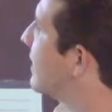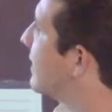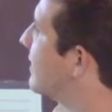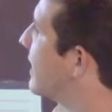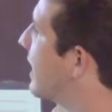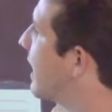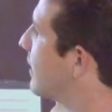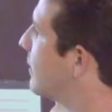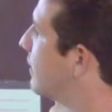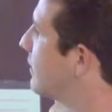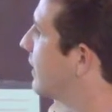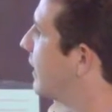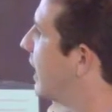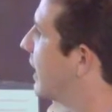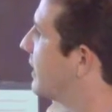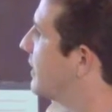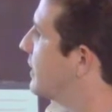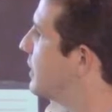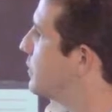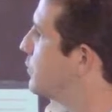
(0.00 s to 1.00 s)
that they are not
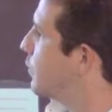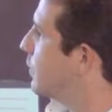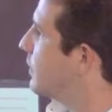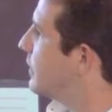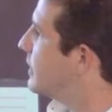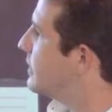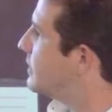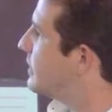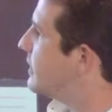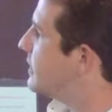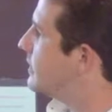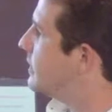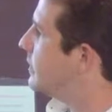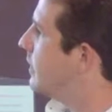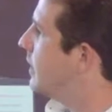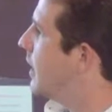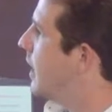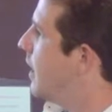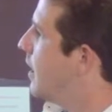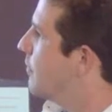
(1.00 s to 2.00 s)
like this one. This is,
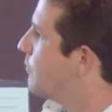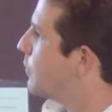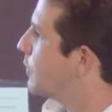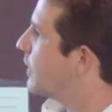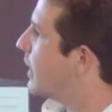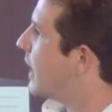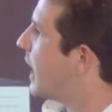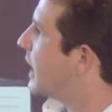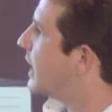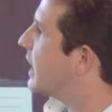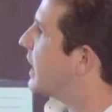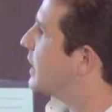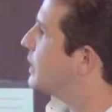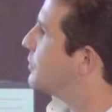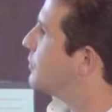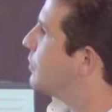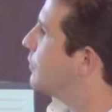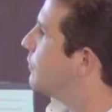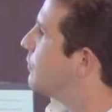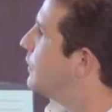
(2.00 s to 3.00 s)
for the
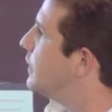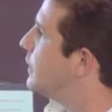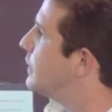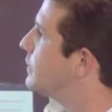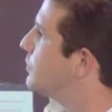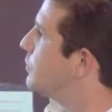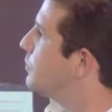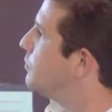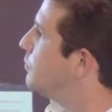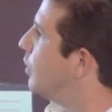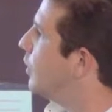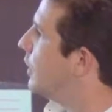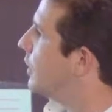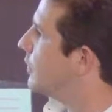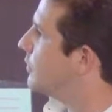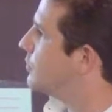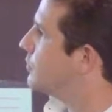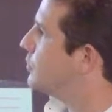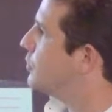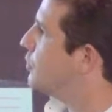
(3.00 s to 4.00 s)
ligation of these two
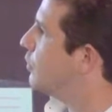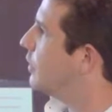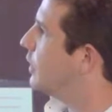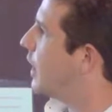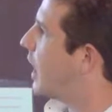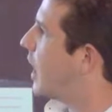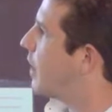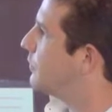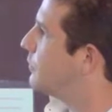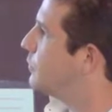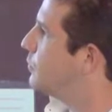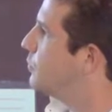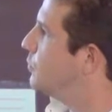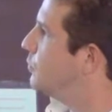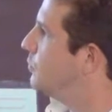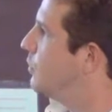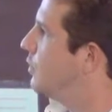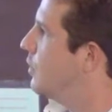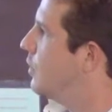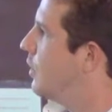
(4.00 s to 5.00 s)
molecules, you only have
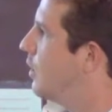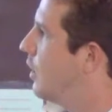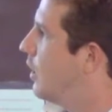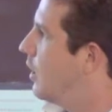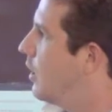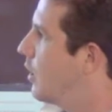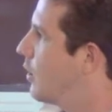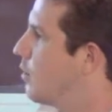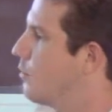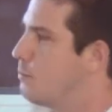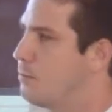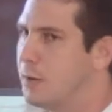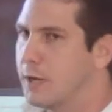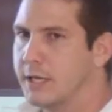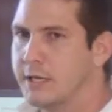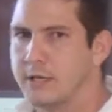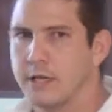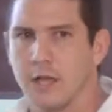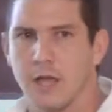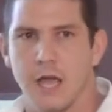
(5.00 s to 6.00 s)
two
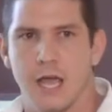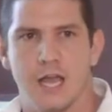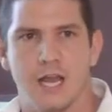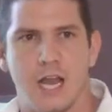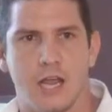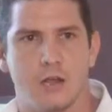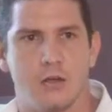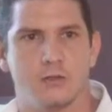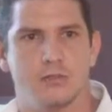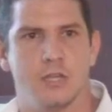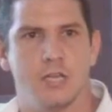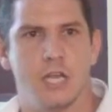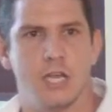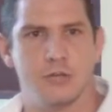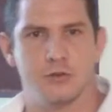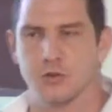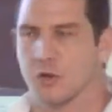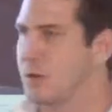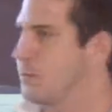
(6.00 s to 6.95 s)
complete egg glycosylation